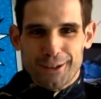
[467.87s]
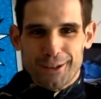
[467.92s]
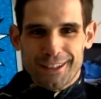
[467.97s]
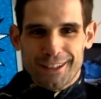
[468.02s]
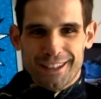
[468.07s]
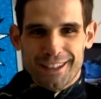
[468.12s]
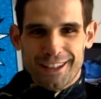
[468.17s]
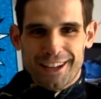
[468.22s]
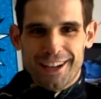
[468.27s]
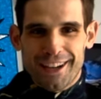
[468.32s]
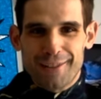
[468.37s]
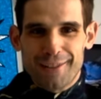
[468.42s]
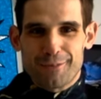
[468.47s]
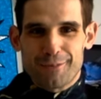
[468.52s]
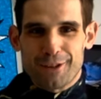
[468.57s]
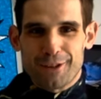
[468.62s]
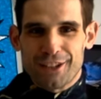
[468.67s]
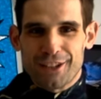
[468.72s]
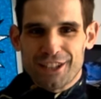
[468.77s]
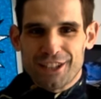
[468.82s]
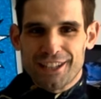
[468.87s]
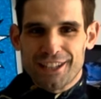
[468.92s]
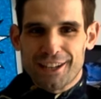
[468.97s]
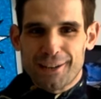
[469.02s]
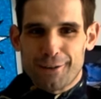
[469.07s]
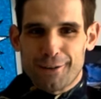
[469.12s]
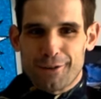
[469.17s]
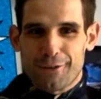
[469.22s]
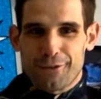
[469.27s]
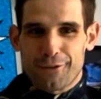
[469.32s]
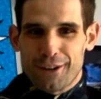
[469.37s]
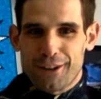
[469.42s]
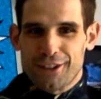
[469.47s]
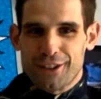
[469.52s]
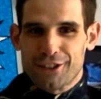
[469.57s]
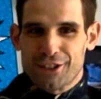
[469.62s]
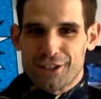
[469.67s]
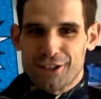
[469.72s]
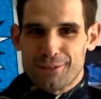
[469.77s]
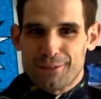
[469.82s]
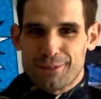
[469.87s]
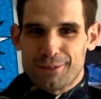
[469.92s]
and I really appreciate our friendship.